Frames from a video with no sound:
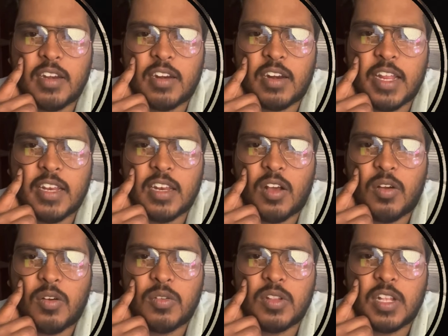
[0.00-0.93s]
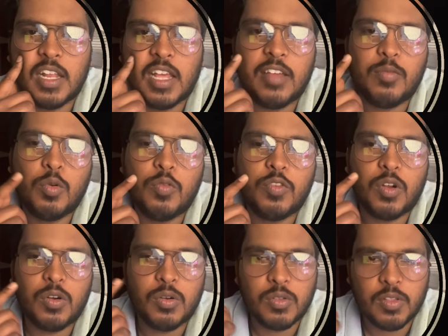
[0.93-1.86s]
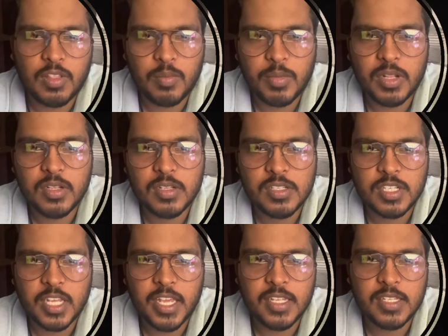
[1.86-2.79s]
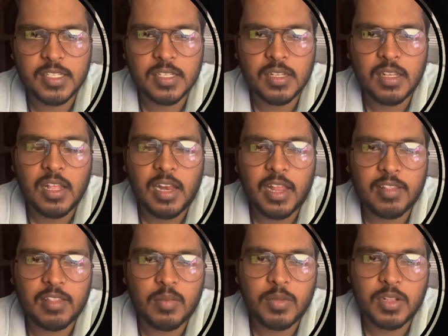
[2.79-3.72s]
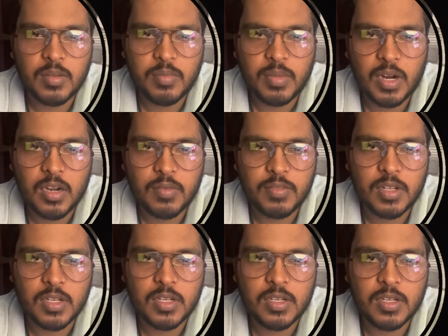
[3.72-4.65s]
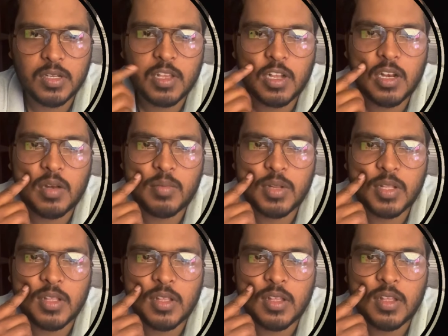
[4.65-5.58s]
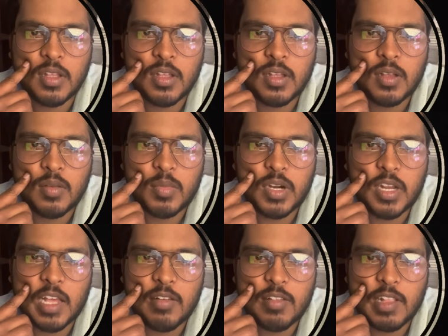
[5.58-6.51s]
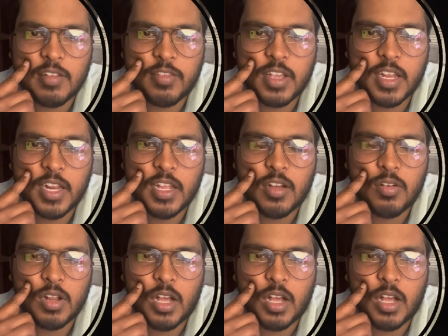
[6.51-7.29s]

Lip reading: it right now. Then I moved on to some other stage, like some other part of the sculpt. But I was like figuring out